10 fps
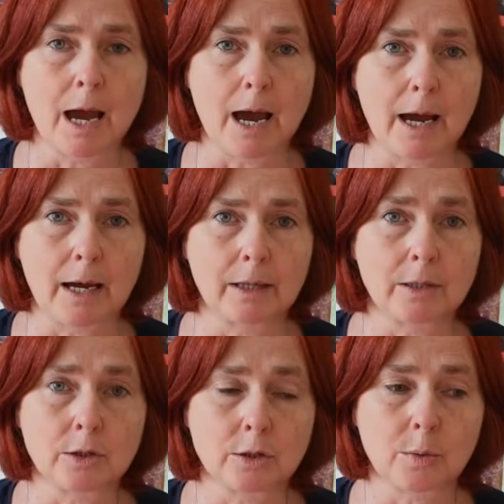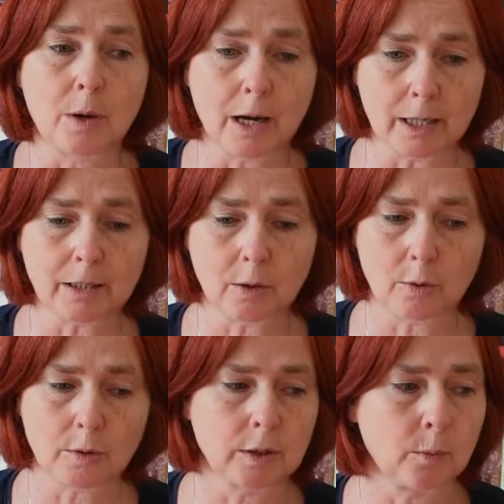and so I
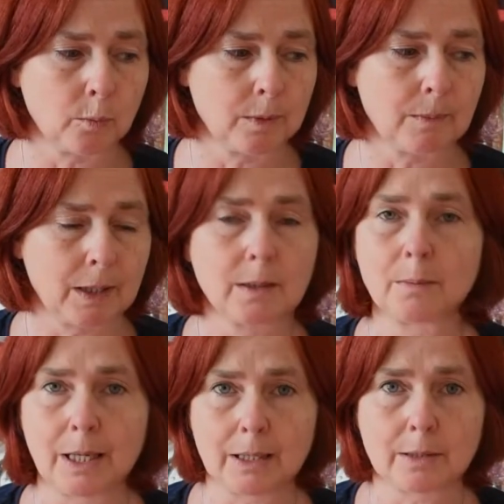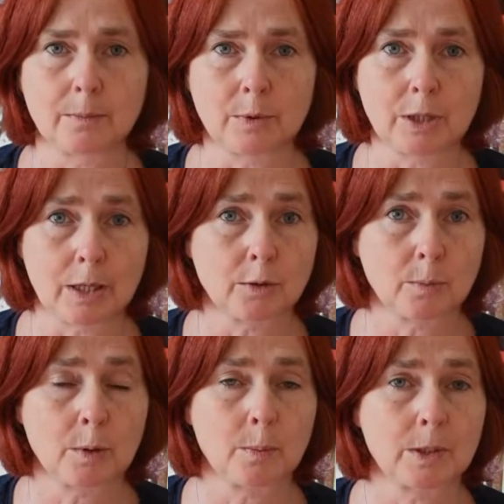thought that we might make some shadow
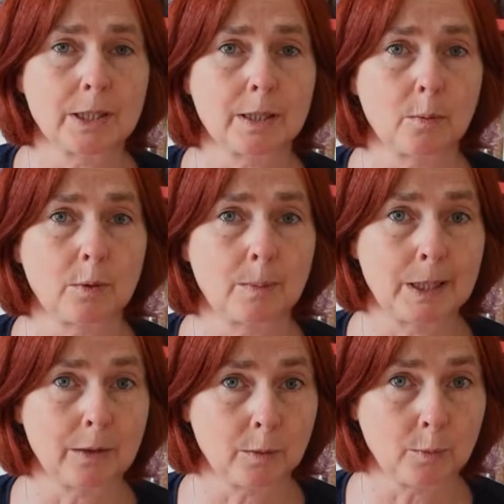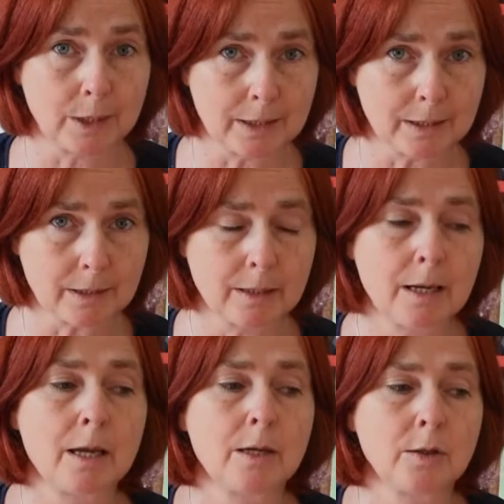puppets that were about the wind.
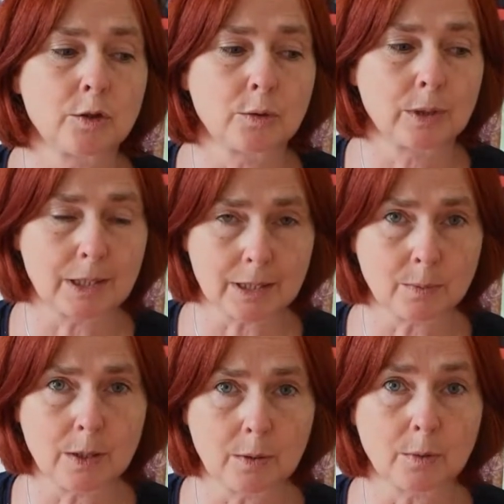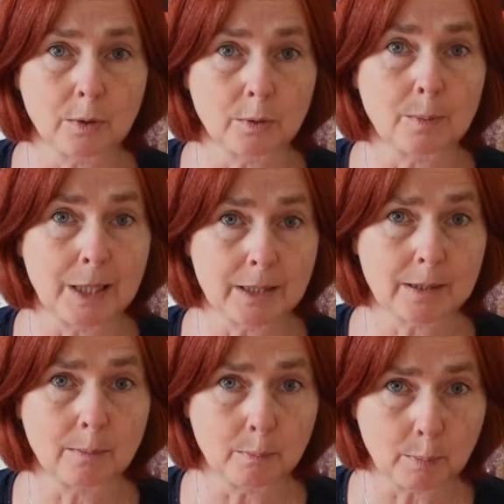So this week we're going to make
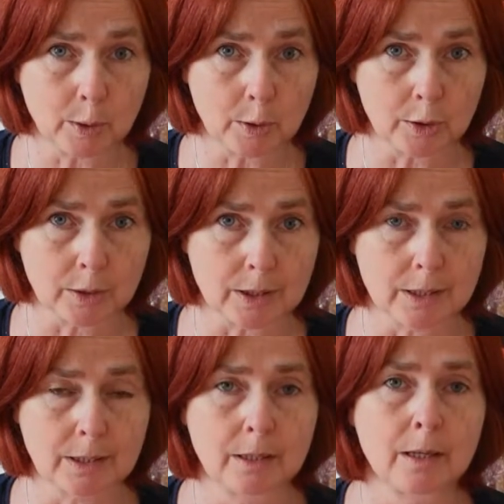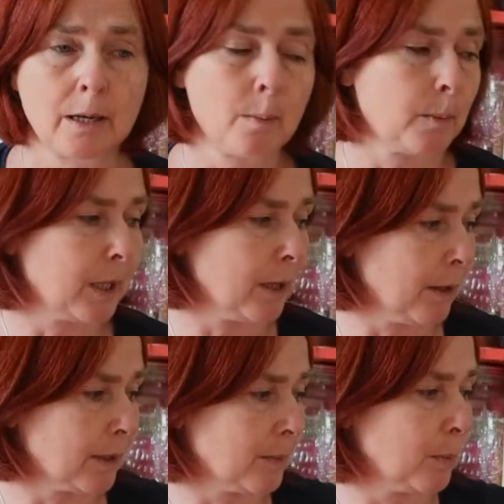some birds,
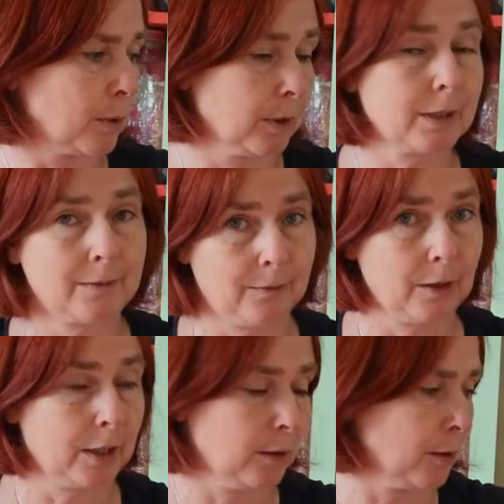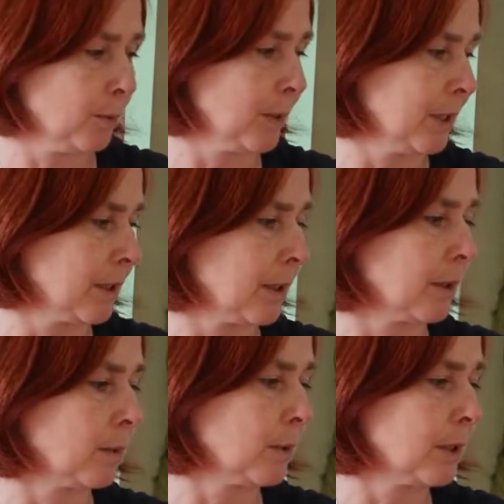because birds fly on the wind
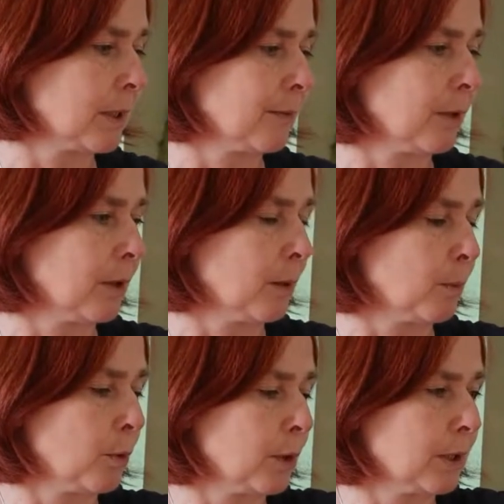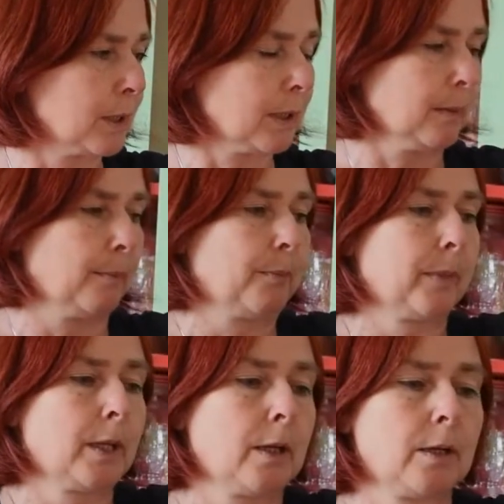and the wind is very important to them.
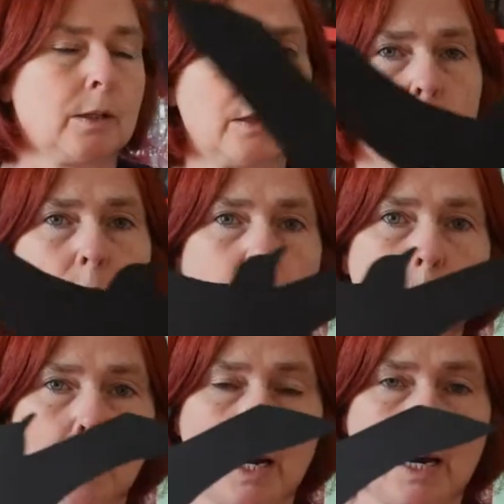So